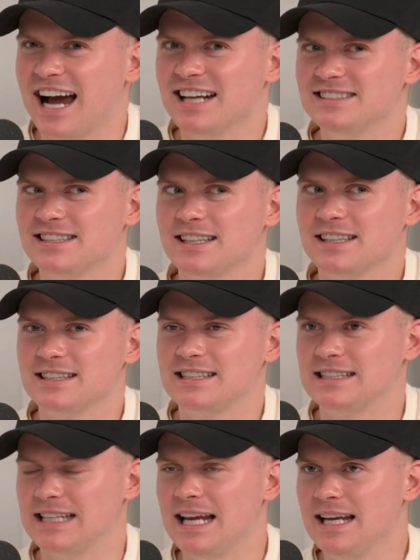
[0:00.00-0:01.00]
I'd
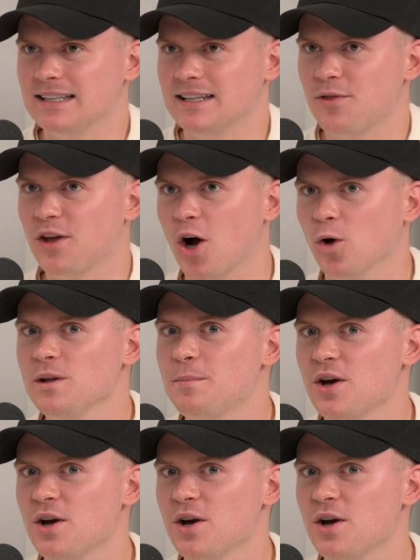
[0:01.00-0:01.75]
seen, the only